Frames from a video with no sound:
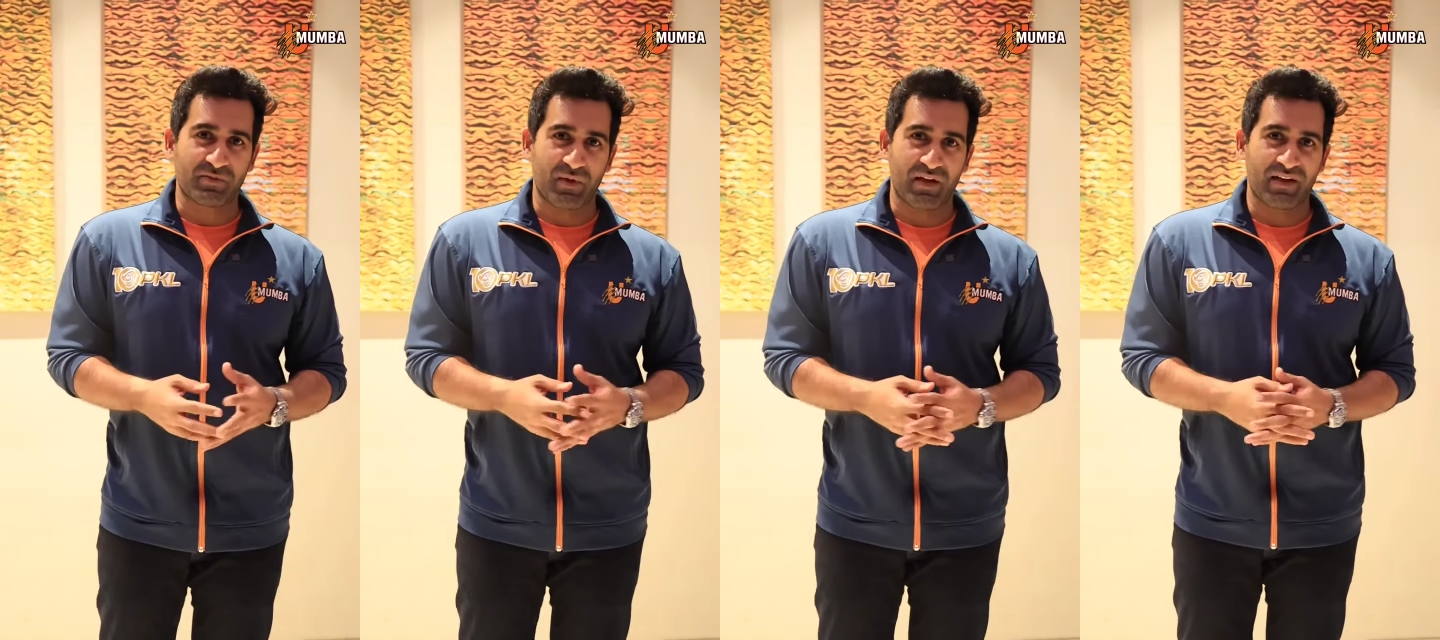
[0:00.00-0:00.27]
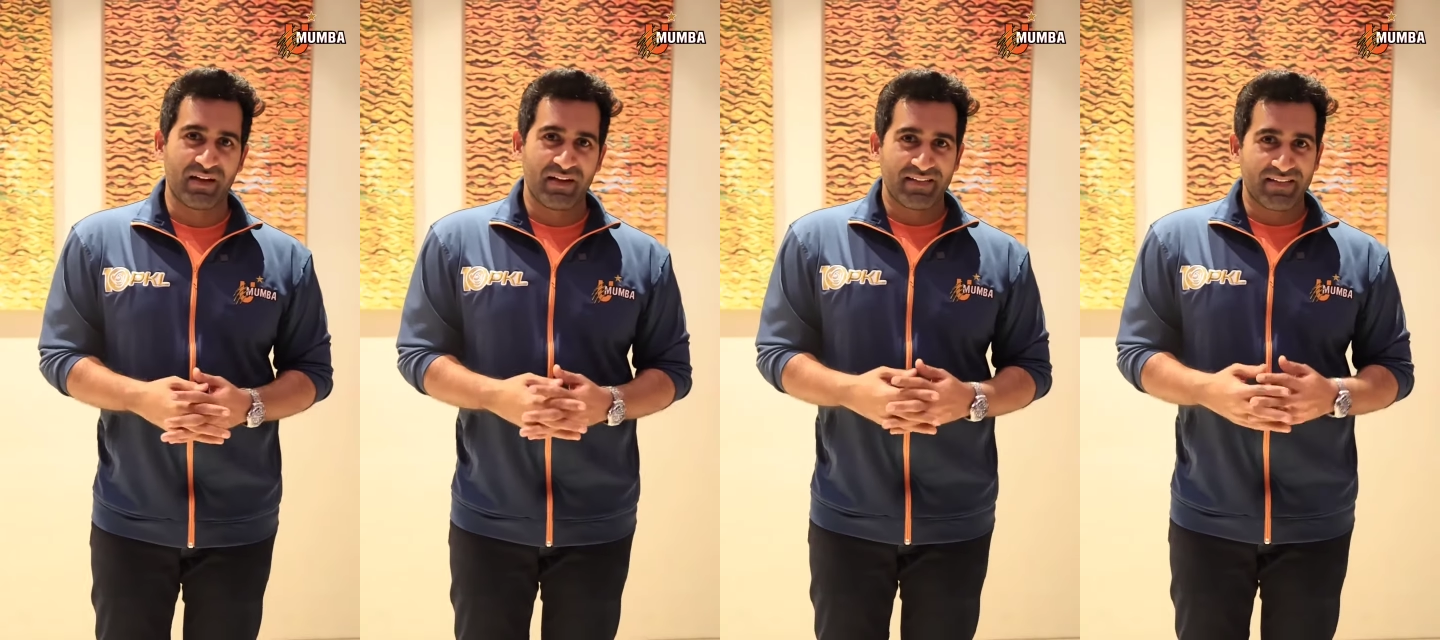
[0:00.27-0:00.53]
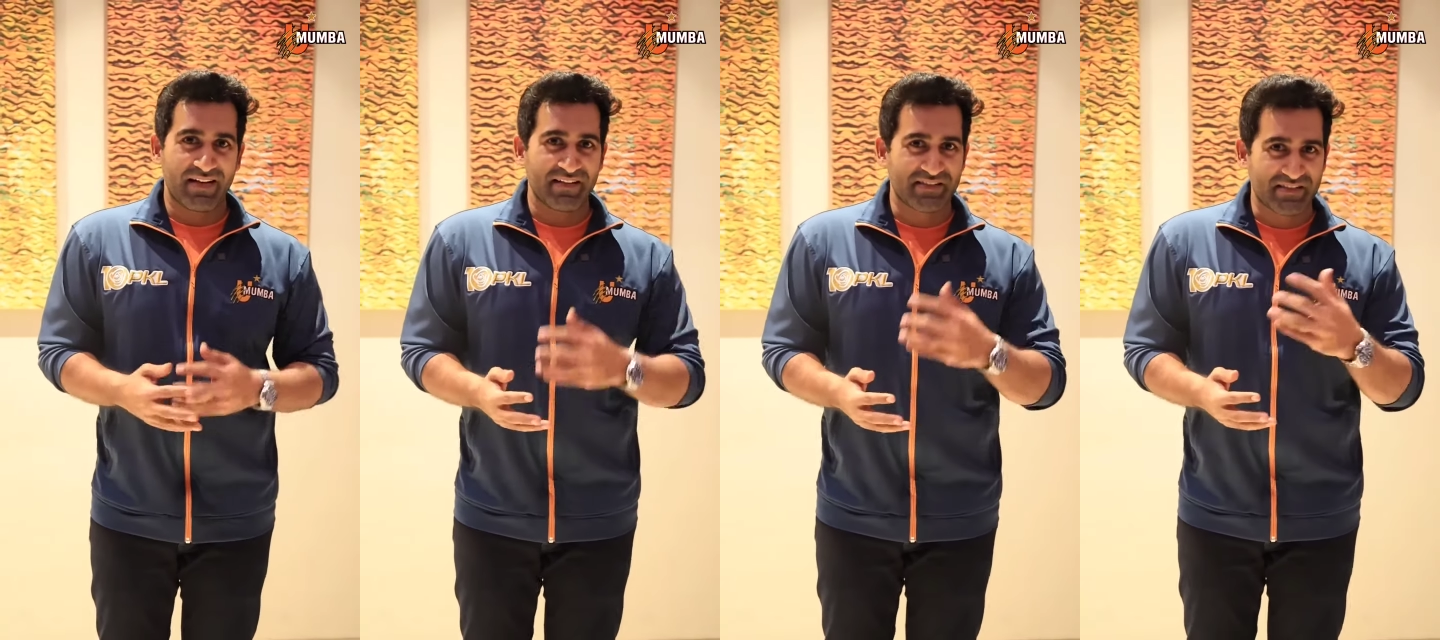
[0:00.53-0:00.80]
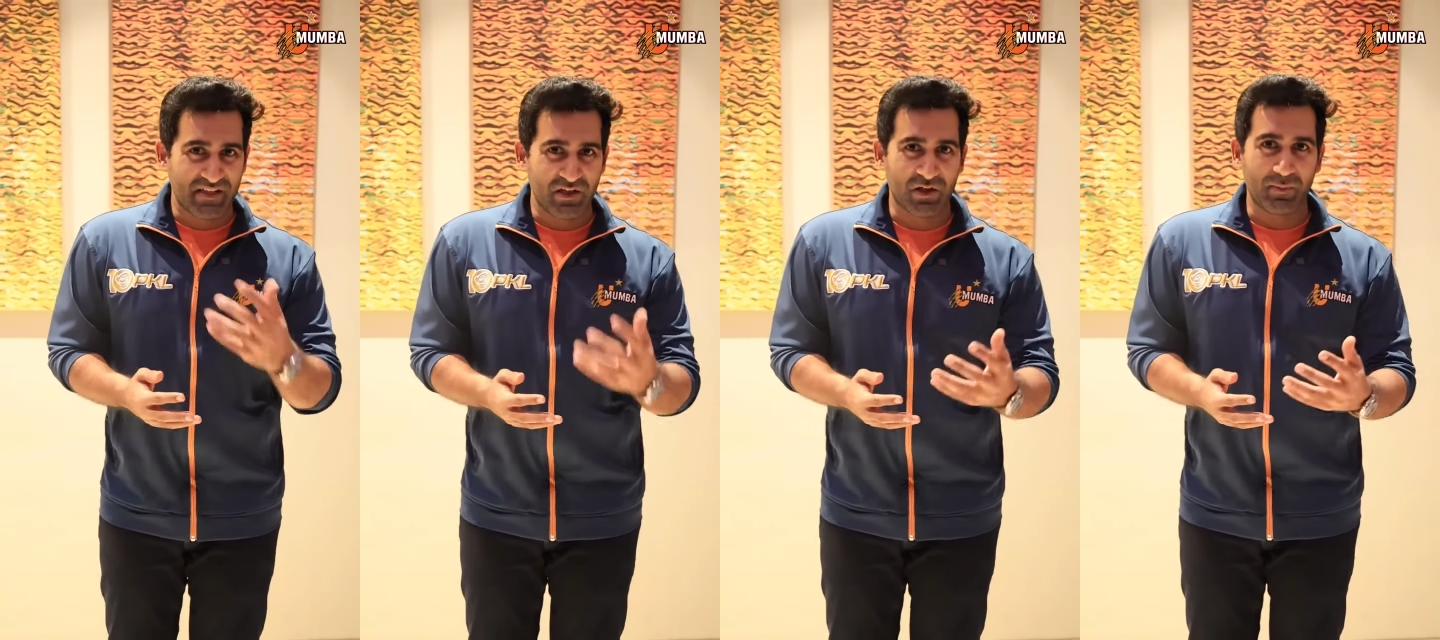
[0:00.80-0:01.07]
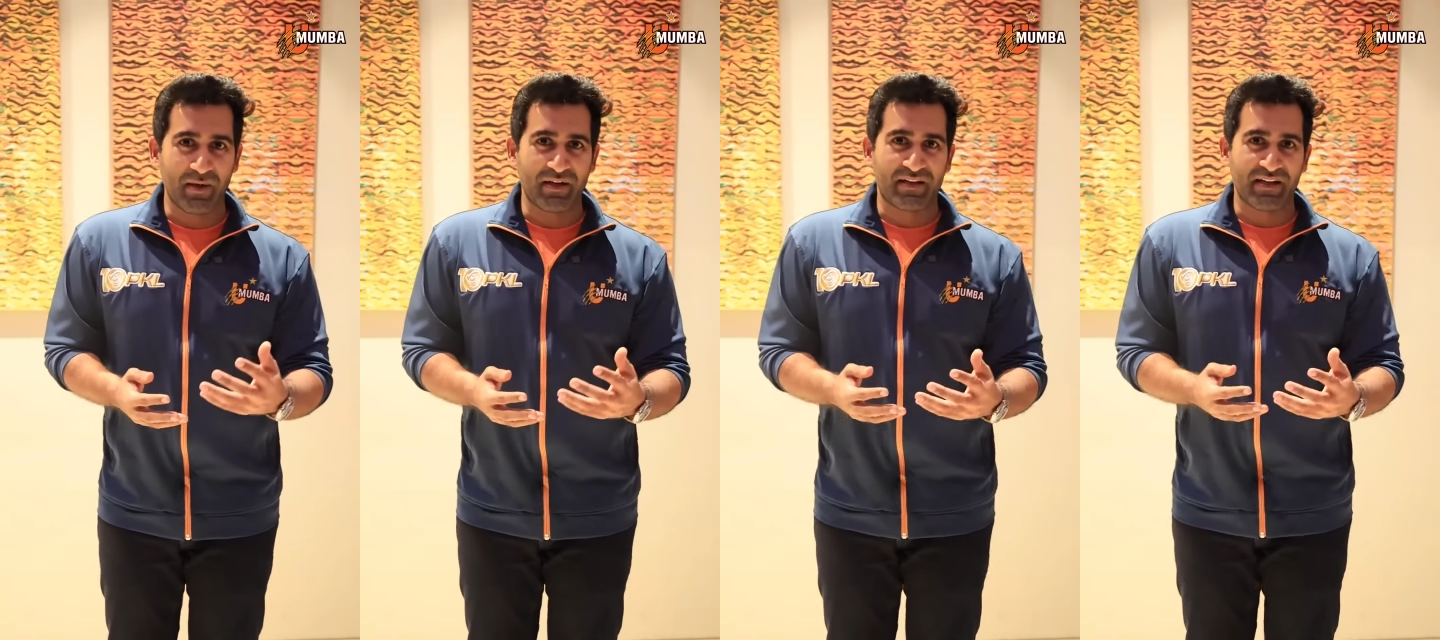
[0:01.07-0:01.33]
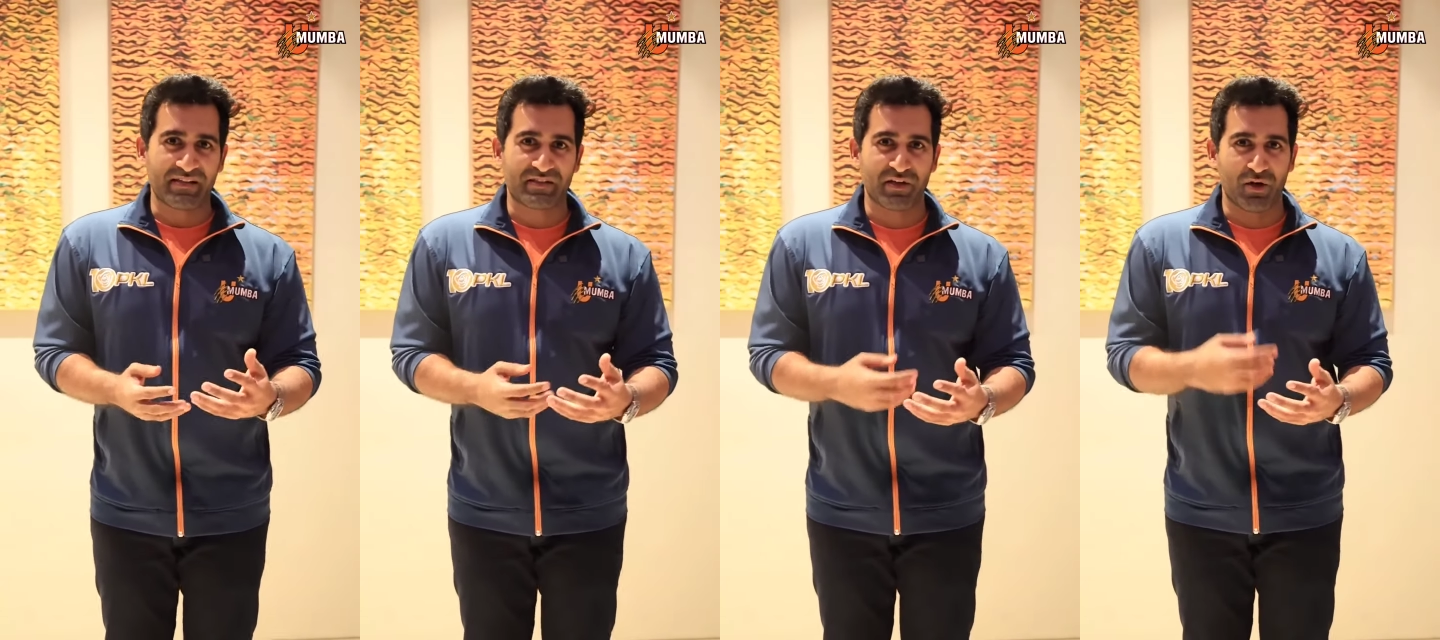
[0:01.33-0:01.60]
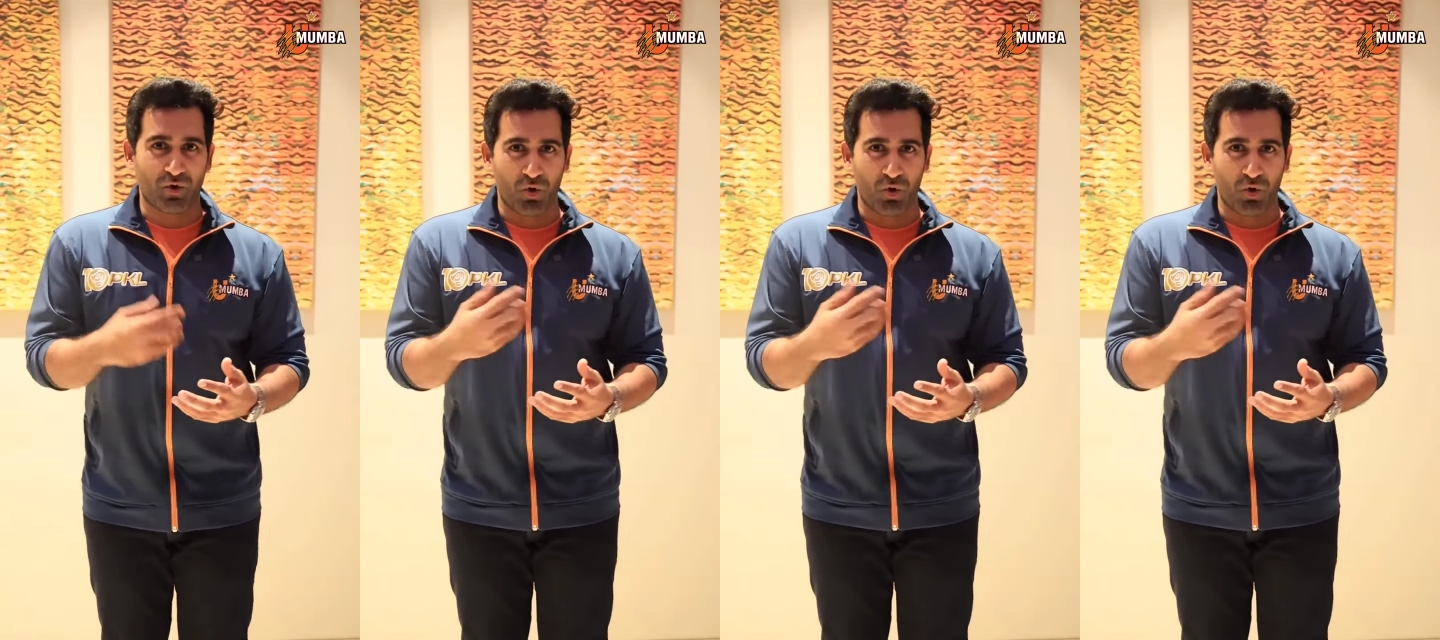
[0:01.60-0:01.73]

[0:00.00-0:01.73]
as well that is still to be tested.